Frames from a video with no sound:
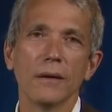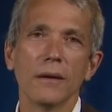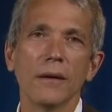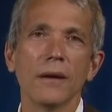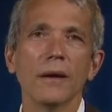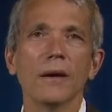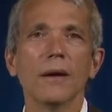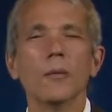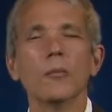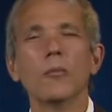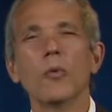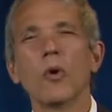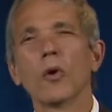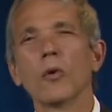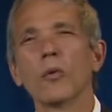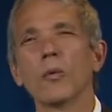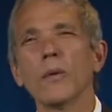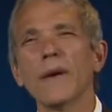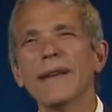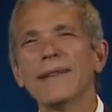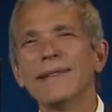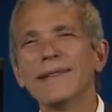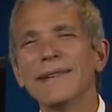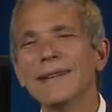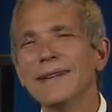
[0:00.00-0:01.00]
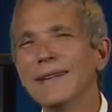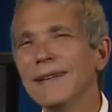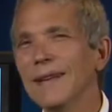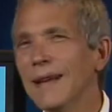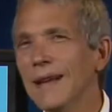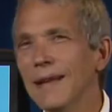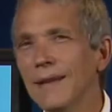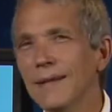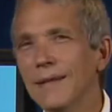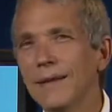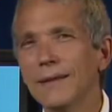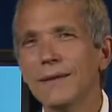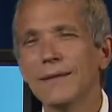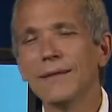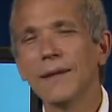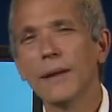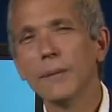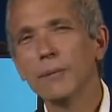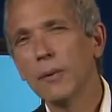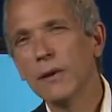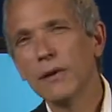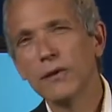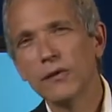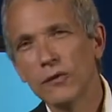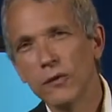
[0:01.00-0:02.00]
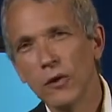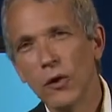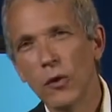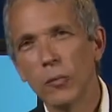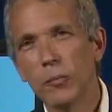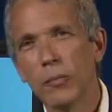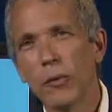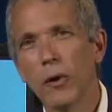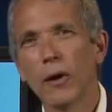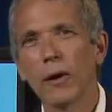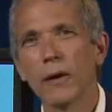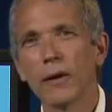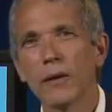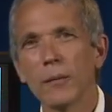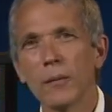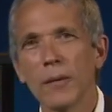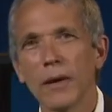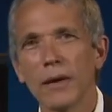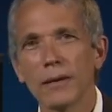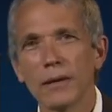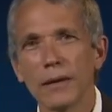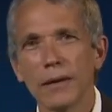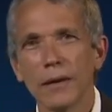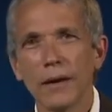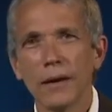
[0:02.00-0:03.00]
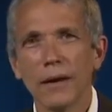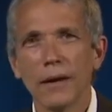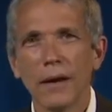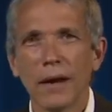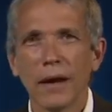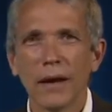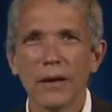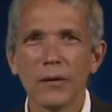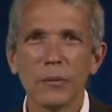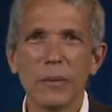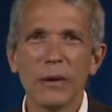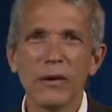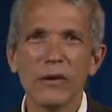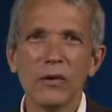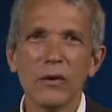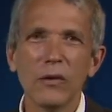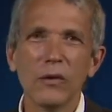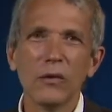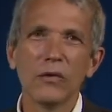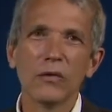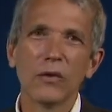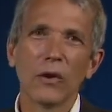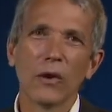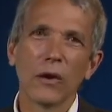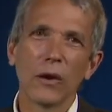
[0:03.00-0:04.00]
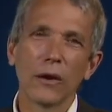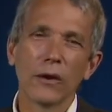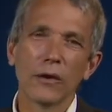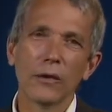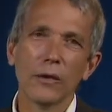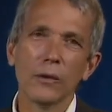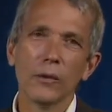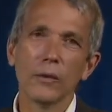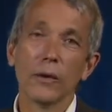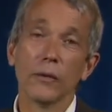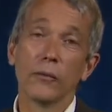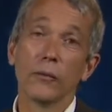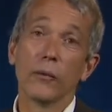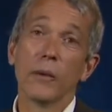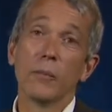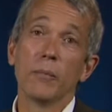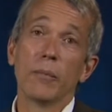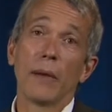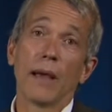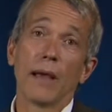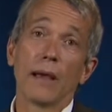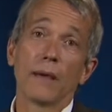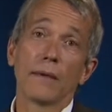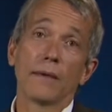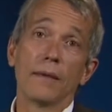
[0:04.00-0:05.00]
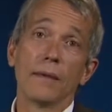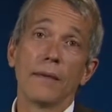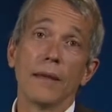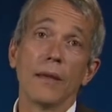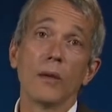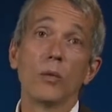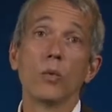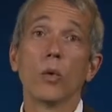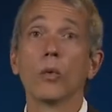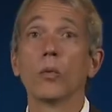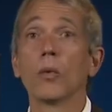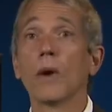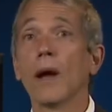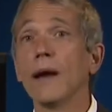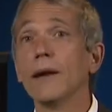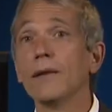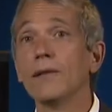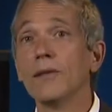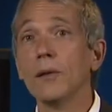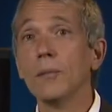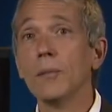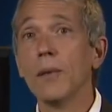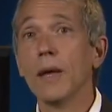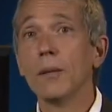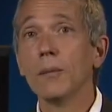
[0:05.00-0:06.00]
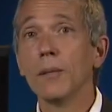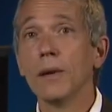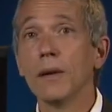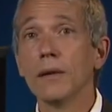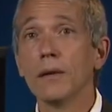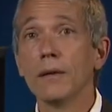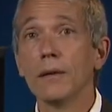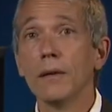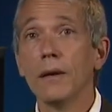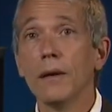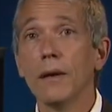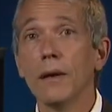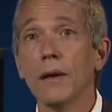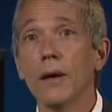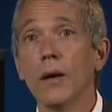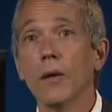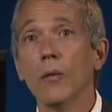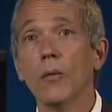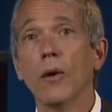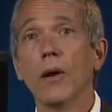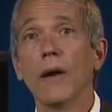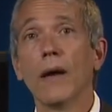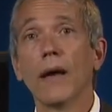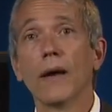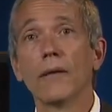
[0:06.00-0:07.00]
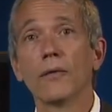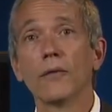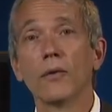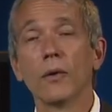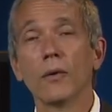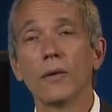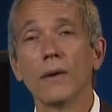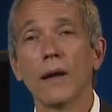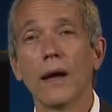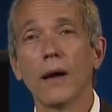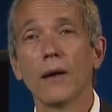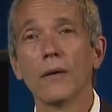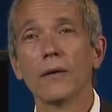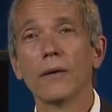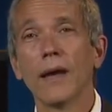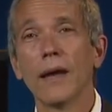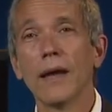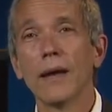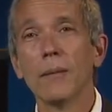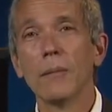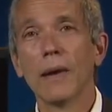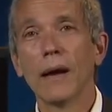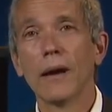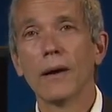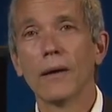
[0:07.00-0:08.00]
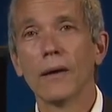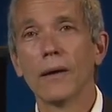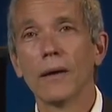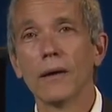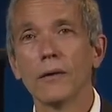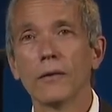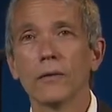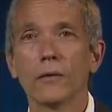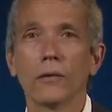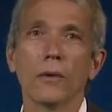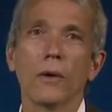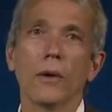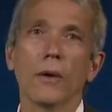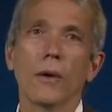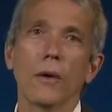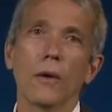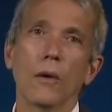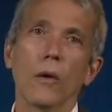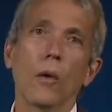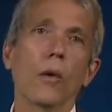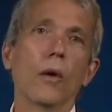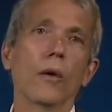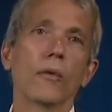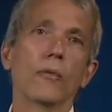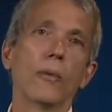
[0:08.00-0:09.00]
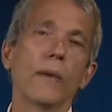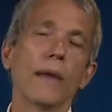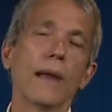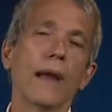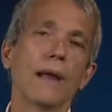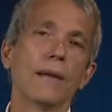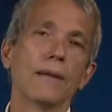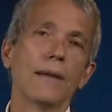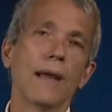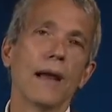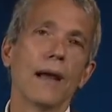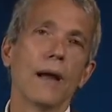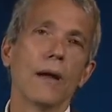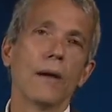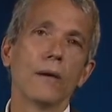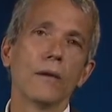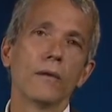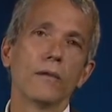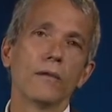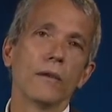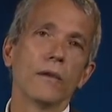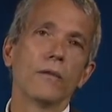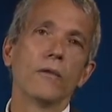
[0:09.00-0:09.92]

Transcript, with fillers: More recently, the slippery slope argument has been used to argue if we pass the Equal Rights Amendment, we'll have to allow gay marriage. Or if we allow civil